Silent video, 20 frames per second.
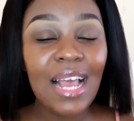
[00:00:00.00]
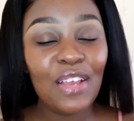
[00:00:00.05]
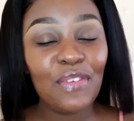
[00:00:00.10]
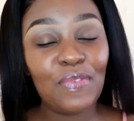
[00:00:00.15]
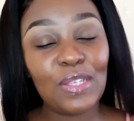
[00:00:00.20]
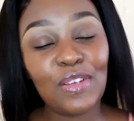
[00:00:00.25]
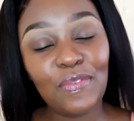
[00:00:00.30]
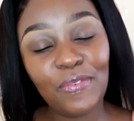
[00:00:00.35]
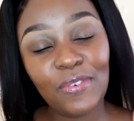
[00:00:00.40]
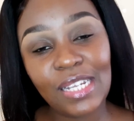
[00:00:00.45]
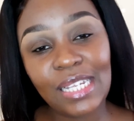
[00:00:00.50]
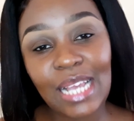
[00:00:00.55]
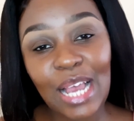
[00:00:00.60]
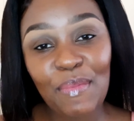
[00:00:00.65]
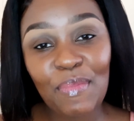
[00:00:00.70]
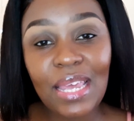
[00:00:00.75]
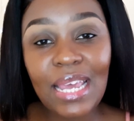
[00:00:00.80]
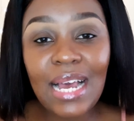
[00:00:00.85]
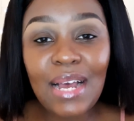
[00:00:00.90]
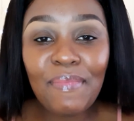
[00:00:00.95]
If it's your first
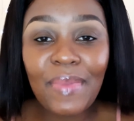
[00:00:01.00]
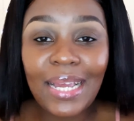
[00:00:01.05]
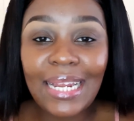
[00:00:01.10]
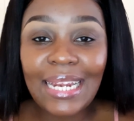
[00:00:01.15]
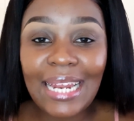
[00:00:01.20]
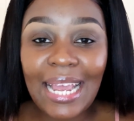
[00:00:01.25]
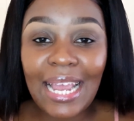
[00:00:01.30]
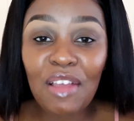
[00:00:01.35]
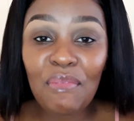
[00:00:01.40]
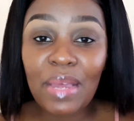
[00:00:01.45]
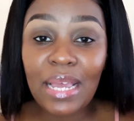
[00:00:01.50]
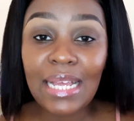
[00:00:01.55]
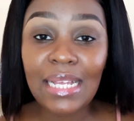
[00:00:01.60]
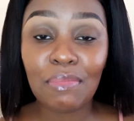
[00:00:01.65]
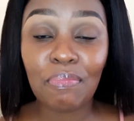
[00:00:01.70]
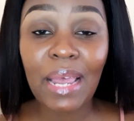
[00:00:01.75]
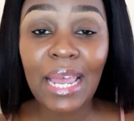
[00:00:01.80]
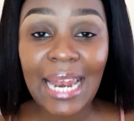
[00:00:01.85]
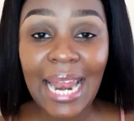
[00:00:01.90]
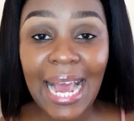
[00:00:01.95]
time here, my name is
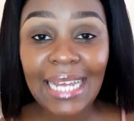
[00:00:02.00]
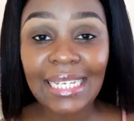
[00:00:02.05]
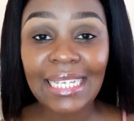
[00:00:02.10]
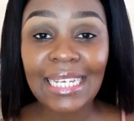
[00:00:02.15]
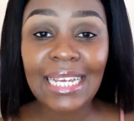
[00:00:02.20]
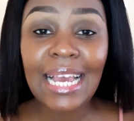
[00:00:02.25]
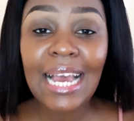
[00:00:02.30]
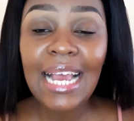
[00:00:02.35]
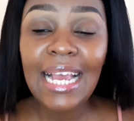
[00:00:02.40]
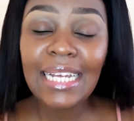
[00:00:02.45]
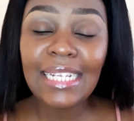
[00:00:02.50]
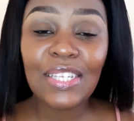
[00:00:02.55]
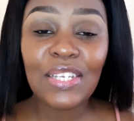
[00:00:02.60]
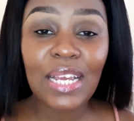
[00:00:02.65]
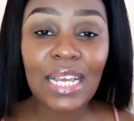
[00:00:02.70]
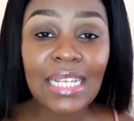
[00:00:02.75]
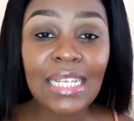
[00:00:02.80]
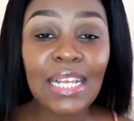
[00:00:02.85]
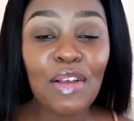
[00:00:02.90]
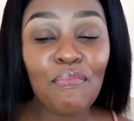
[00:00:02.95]
Peladi. In
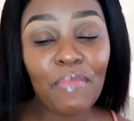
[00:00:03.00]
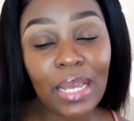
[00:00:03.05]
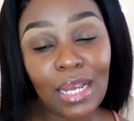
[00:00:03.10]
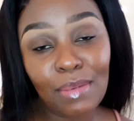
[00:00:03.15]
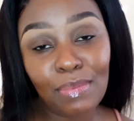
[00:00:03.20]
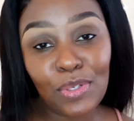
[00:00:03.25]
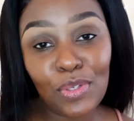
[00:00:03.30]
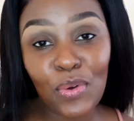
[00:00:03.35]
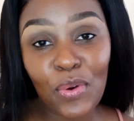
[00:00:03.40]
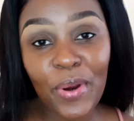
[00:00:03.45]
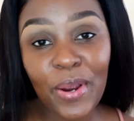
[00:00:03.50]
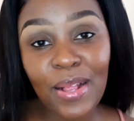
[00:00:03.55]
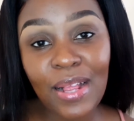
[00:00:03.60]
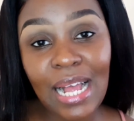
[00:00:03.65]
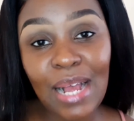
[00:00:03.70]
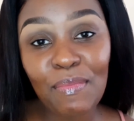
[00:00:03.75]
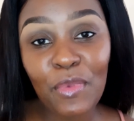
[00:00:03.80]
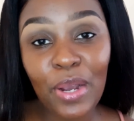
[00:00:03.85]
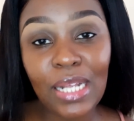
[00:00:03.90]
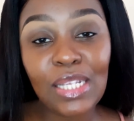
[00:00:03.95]
today's makeup tutorial,
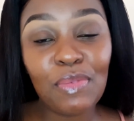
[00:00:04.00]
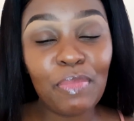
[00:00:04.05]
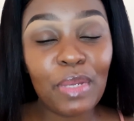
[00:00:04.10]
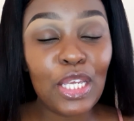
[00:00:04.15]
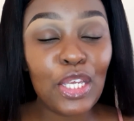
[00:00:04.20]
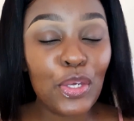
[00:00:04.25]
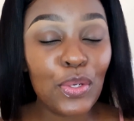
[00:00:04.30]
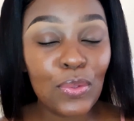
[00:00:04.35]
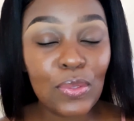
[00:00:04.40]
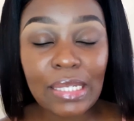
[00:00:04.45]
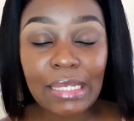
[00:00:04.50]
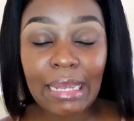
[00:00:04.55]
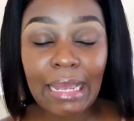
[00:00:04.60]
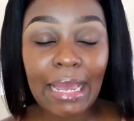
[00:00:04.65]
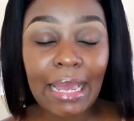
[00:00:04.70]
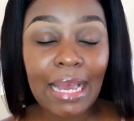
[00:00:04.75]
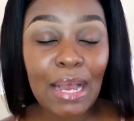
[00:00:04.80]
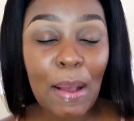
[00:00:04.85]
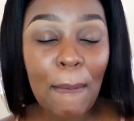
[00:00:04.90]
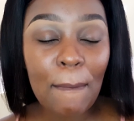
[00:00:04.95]
I'm going to be
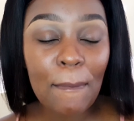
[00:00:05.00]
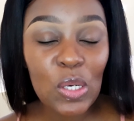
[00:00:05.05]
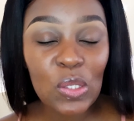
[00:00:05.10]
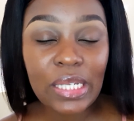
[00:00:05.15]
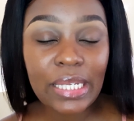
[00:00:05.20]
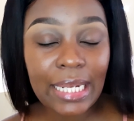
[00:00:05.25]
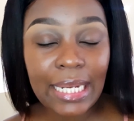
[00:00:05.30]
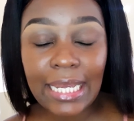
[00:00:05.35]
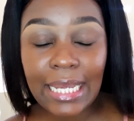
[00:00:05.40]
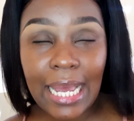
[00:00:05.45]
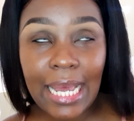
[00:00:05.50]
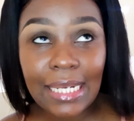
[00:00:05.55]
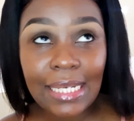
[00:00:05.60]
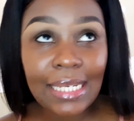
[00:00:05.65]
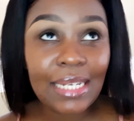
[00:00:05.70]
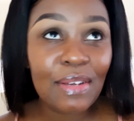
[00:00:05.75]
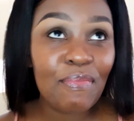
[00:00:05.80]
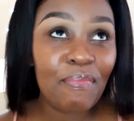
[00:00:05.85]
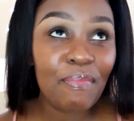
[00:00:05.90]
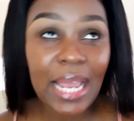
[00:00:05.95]
using mostly
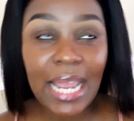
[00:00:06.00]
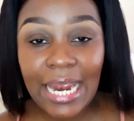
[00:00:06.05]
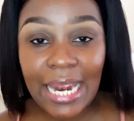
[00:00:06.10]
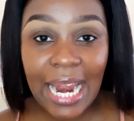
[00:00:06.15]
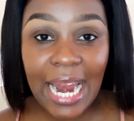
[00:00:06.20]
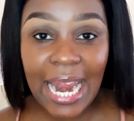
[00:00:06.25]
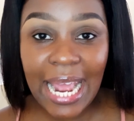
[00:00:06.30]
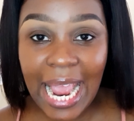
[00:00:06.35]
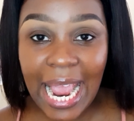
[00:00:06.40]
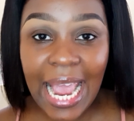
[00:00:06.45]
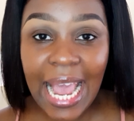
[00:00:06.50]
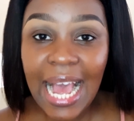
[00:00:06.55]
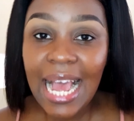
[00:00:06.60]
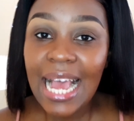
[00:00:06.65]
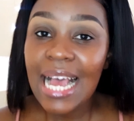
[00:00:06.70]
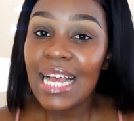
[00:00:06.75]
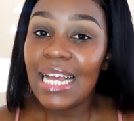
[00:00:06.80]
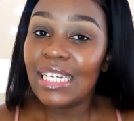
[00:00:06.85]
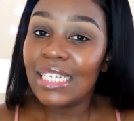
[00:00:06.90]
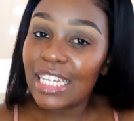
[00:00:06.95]
and mainly
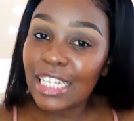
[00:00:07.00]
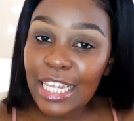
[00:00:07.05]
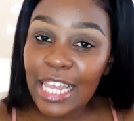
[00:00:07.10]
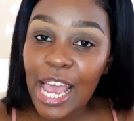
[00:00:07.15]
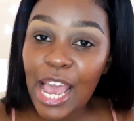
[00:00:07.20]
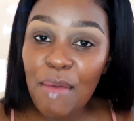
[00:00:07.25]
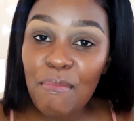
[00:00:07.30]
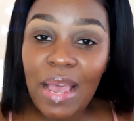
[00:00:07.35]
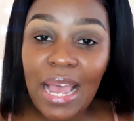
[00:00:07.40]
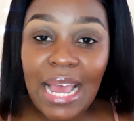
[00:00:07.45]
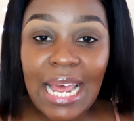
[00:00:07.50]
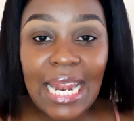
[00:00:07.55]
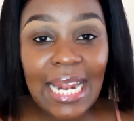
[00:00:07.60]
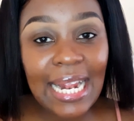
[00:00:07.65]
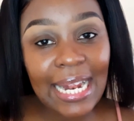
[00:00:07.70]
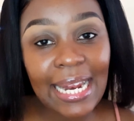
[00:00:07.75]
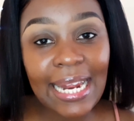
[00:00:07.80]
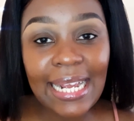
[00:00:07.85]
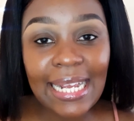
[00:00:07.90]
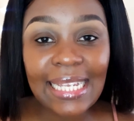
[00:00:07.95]
Dischem and
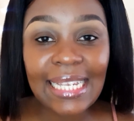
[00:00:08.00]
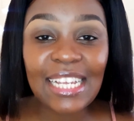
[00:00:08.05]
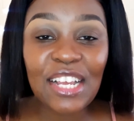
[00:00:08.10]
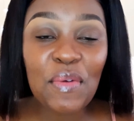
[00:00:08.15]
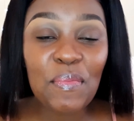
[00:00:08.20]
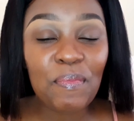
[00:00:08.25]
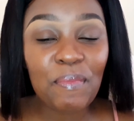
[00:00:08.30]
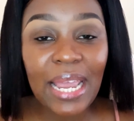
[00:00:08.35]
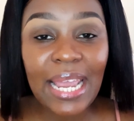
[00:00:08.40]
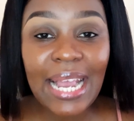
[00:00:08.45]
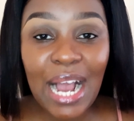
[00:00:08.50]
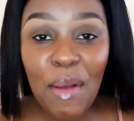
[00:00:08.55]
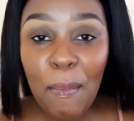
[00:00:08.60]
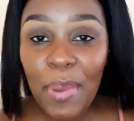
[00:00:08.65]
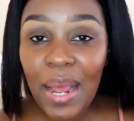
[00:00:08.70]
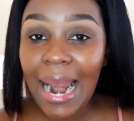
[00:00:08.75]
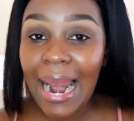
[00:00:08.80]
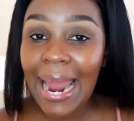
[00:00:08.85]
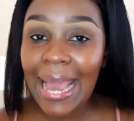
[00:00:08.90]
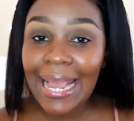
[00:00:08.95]
Clicks makeup
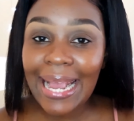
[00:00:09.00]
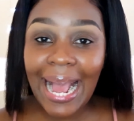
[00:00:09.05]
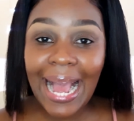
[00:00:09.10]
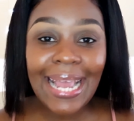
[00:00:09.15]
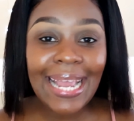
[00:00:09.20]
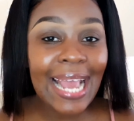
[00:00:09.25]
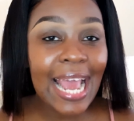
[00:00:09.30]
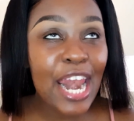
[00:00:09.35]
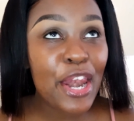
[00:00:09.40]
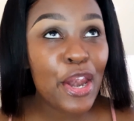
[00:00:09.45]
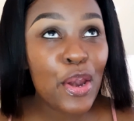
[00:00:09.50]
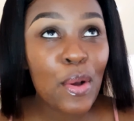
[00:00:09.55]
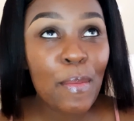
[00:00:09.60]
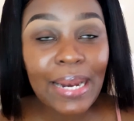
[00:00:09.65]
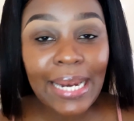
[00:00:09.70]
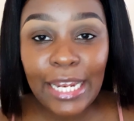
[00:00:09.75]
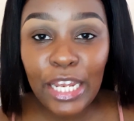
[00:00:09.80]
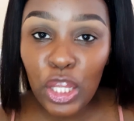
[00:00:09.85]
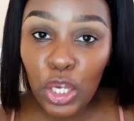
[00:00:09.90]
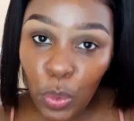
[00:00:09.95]
like I
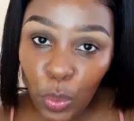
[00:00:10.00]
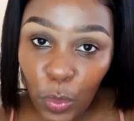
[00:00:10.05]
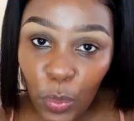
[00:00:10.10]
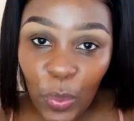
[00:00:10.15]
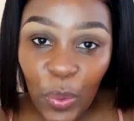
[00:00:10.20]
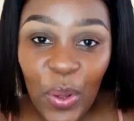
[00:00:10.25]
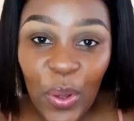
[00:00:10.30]
normally do.